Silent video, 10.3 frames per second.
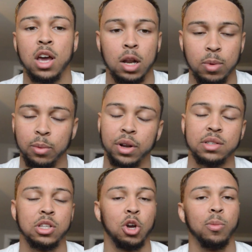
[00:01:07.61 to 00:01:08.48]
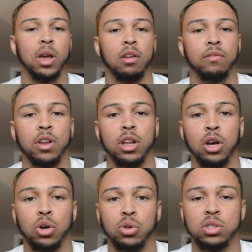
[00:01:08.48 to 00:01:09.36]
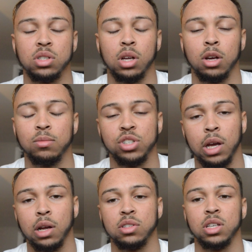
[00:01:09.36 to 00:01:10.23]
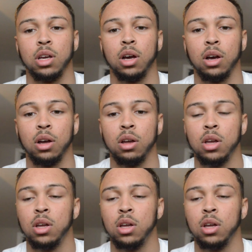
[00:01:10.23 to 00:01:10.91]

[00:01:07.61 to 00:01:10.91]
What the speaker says: the people that's still making videos. Shout out to y'all.